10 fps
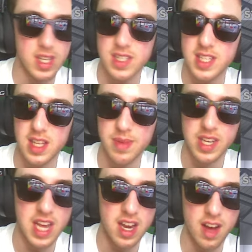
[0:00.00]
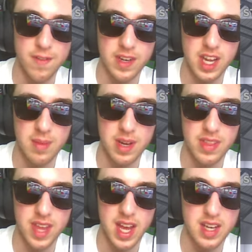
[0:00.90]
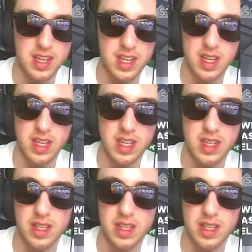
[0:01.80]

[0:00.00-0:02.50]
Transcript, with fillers: Silly me, cannot forget about that, duh.